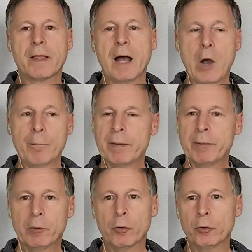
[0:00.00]
how
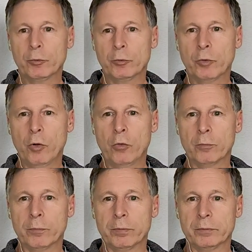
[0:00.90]
people are going to cope?